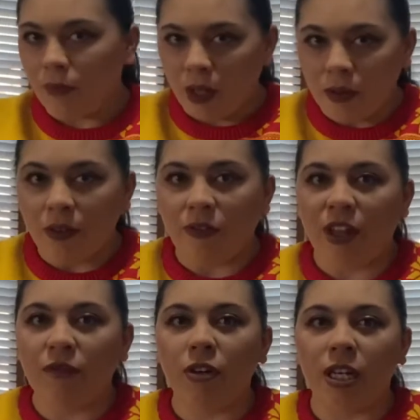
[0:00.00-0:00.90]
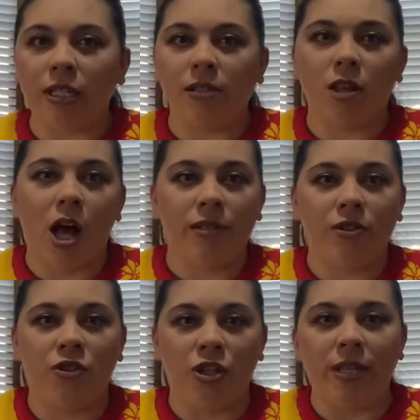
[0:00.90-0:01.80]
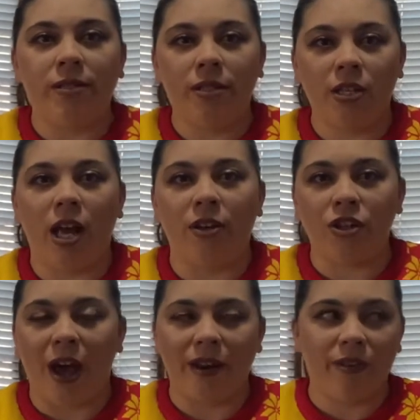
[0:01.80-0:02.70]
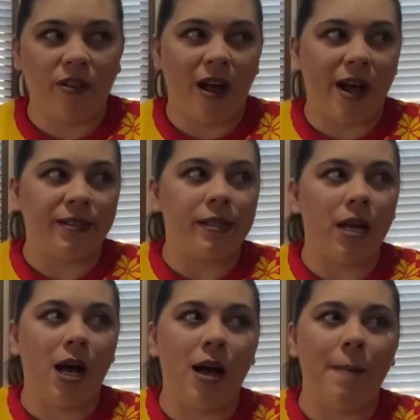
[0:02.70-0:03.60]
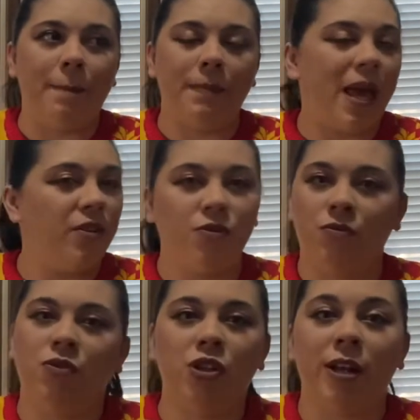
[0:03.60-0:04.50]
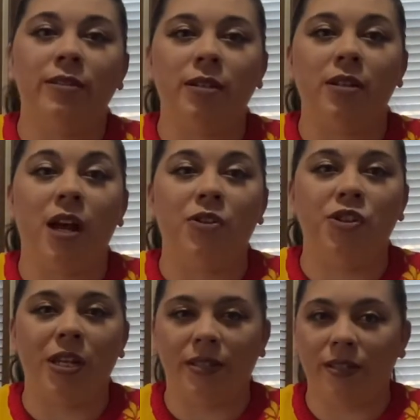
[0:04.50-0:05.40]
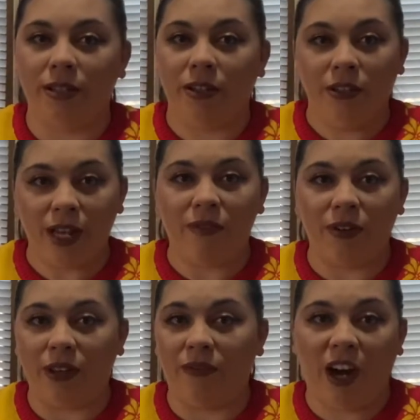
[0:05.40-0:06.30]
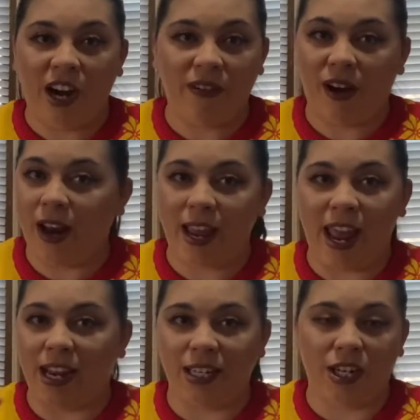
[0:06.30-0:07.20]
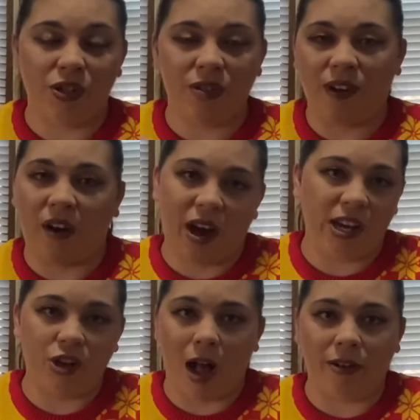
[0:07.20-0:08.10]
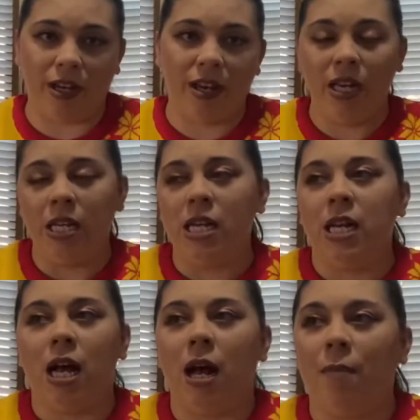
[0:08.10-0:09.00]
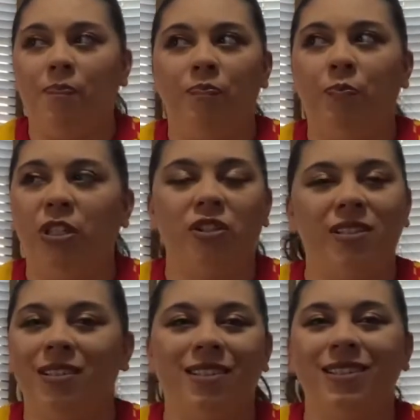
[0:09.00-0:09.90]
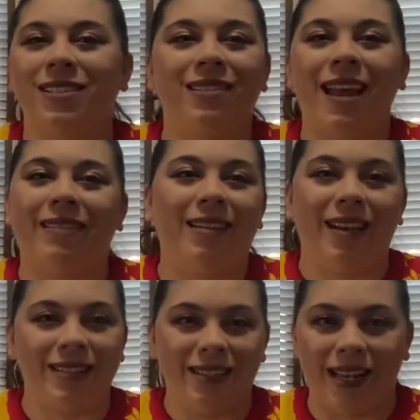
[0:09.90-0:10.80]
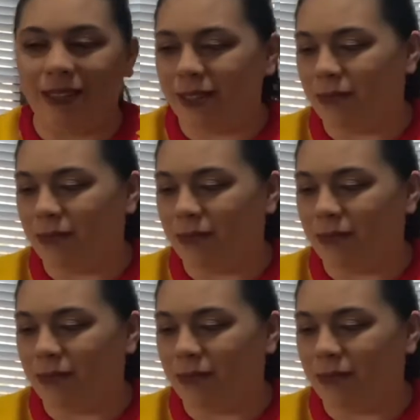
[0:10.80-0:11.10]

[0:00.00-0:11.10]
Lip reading: The flavor is lost just a touch out of a glass, and just a touch. It's still definitely very, very candy-ish, very chocolatey, but just slightly less intense.